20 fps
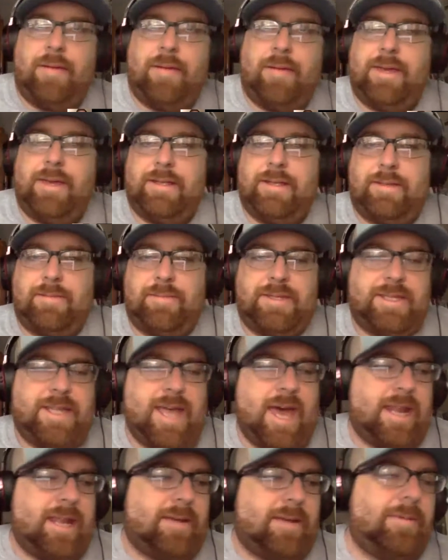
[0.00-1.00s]
getting some
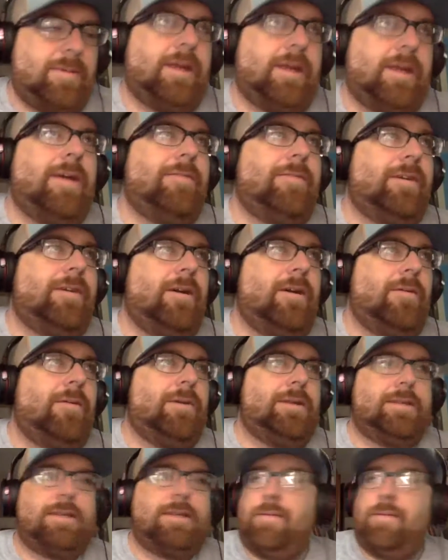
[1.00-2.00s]
static, but I can't figure out
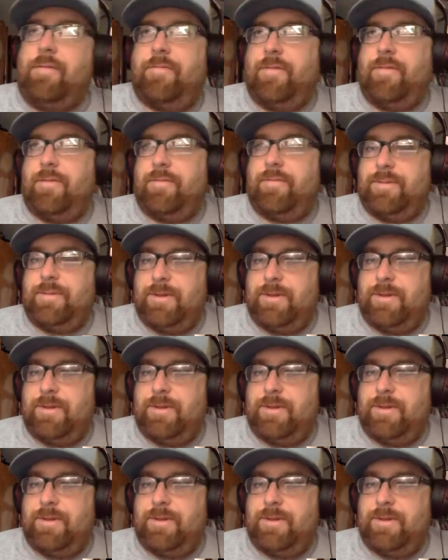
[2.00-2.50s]
where it's coming from. So.